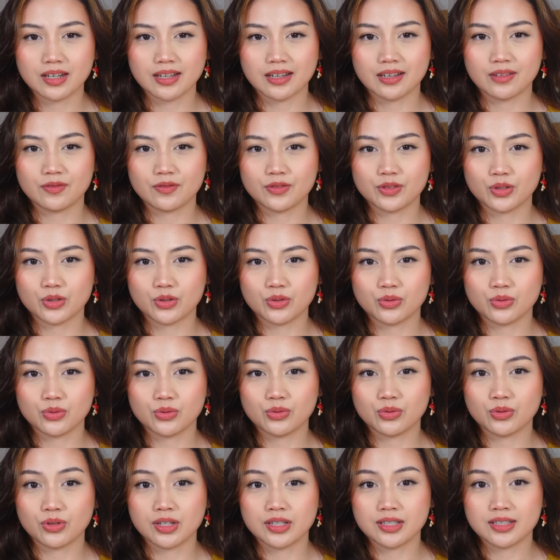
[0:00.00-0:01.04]
If
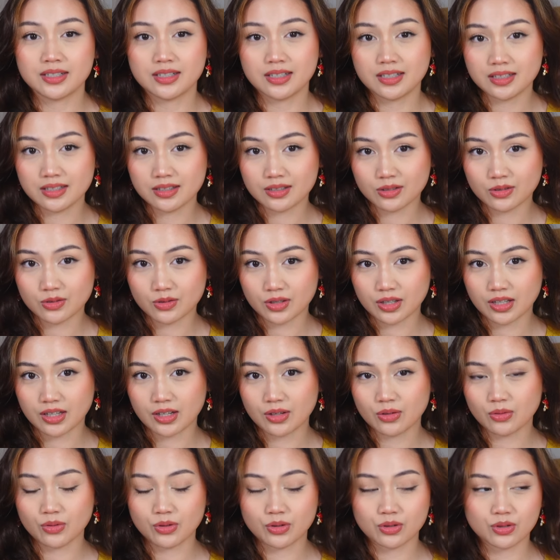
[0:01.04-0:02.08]
you disagree
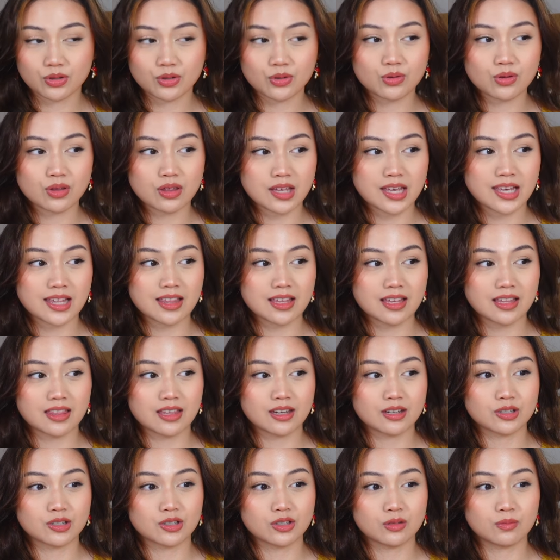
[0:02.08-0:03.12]
or you think that
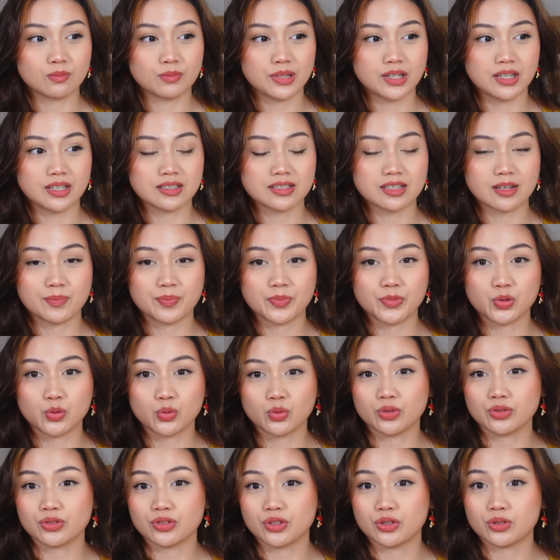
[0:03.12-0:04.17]
there should be some
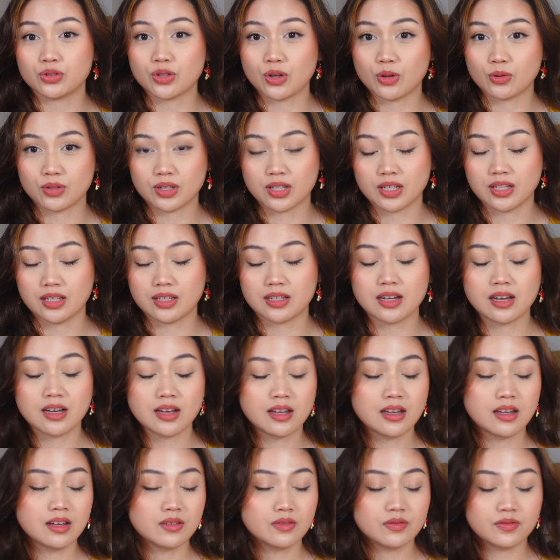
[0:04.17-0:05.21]
tools you don't need,
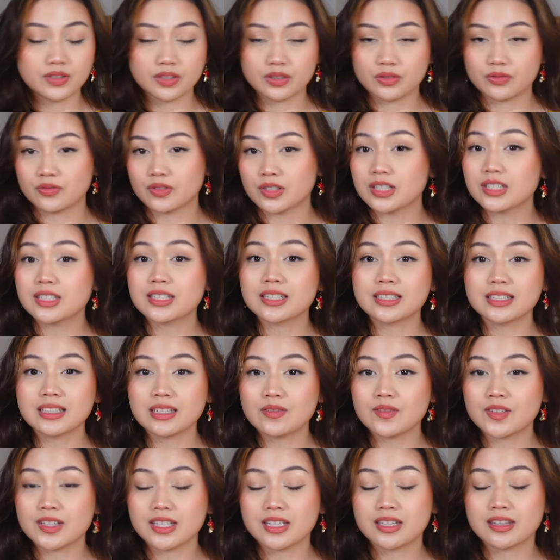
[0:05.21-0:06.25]
feel free to
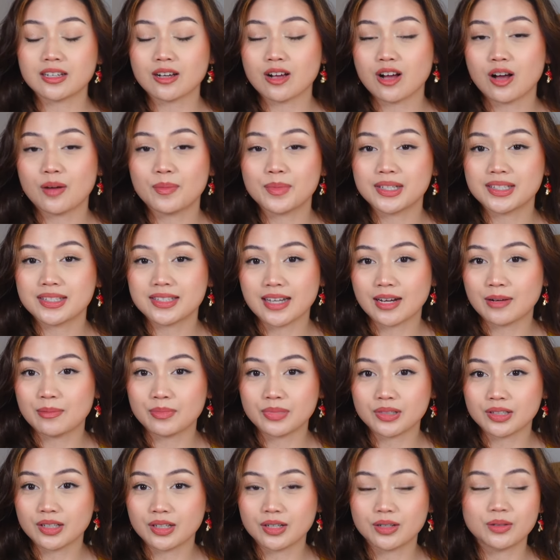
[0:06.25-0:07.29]
leave it in the comments down
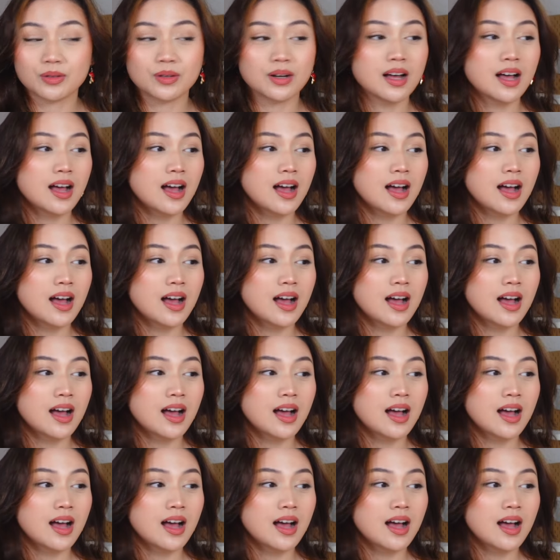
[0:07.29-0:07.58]
below.